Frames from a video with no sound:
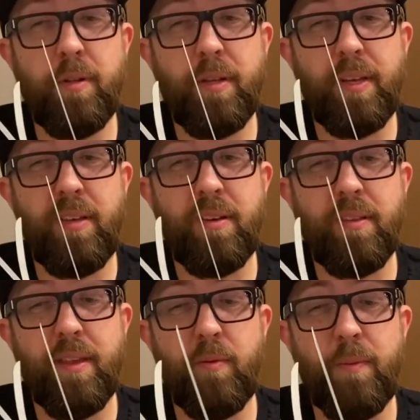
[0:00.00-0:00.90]
Like,
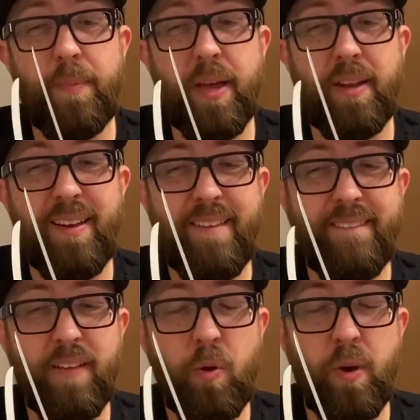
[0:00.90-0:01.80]
they will bend
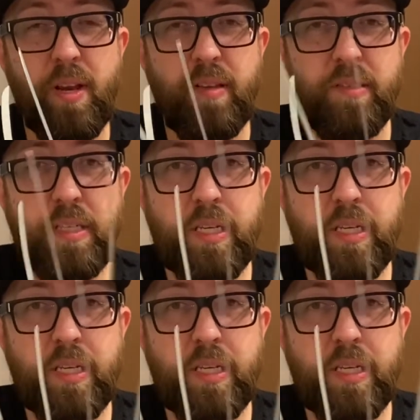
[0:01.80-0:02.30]
quite easily.